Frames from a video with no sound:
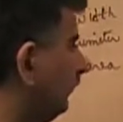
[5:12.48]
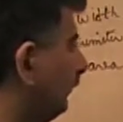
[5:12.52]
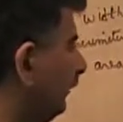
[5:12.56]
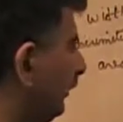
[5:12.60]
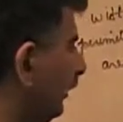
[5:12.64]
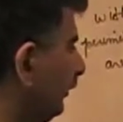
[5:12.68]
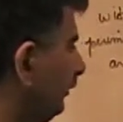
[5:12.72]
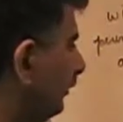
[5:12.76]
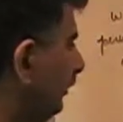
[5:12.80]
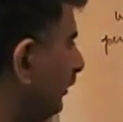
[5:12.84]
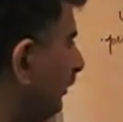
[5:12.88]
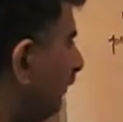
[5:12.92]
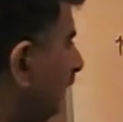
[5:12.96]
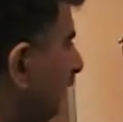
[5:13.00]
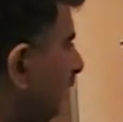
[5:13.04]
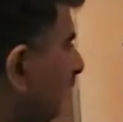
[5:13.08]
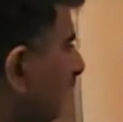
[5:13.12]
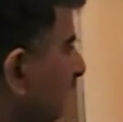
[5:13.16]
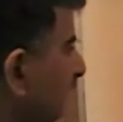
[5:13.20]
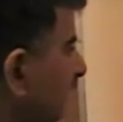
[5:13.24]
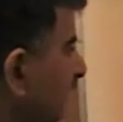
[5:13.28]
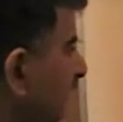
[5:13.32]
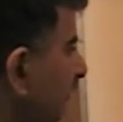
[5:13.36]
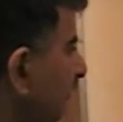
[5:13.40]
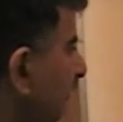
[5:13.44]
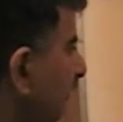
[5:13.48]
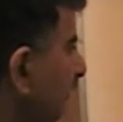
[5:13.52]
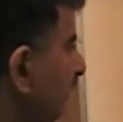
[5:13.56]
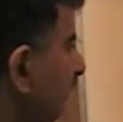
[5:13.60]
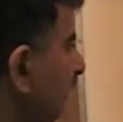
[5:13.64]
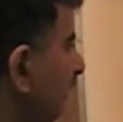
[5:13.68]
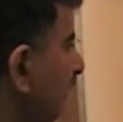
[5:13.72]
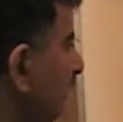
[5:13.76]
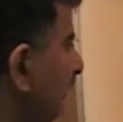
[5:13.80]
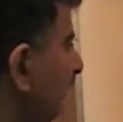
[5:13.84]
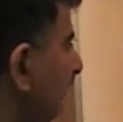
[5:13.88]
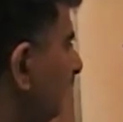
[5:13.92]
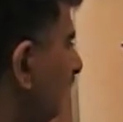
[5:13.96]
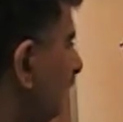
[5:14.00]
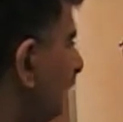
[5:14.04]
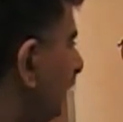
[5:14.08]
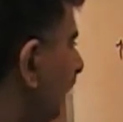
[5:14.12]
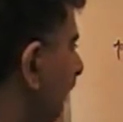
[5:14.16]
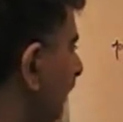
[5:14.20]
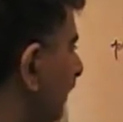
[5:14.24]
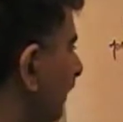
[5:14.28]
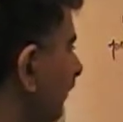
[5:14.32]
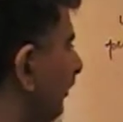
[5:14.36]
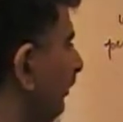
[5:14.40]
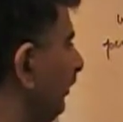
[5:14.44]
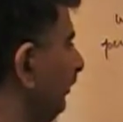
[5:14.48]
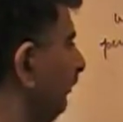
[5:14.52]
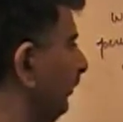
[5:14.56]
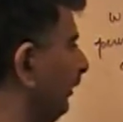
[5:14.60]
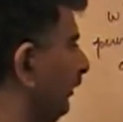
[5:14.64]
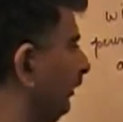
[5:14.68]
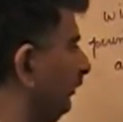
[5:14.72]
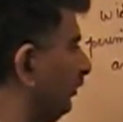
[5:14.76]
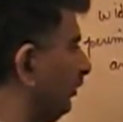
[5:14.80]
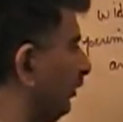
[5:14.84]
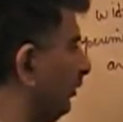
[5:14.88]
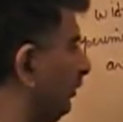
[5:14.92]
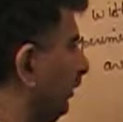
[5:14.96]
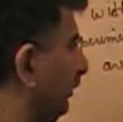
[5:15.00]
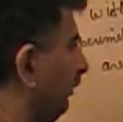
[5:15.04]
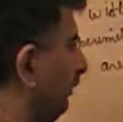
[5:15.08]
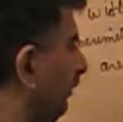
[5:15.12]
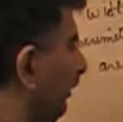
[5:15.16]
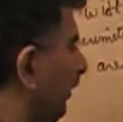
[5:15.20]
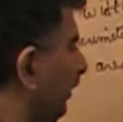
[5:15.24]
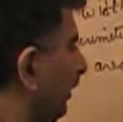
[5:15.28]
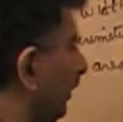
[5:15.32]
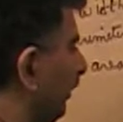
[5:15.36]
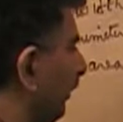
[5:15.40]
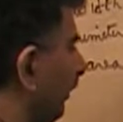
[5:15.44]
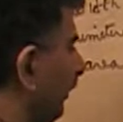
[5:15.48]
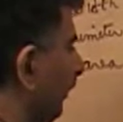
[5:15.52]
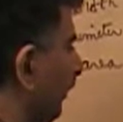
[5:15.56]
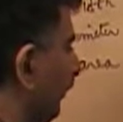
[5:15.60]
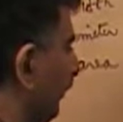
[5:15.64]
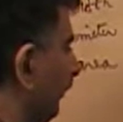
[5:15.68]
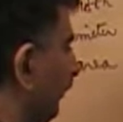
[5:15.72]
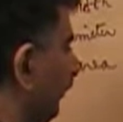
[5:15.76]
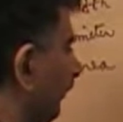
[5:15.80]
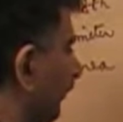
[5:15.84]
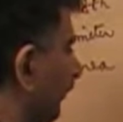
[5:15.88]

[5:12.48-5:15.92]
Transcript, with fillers: I should have done the same thing there. Instead of WP, should be PW.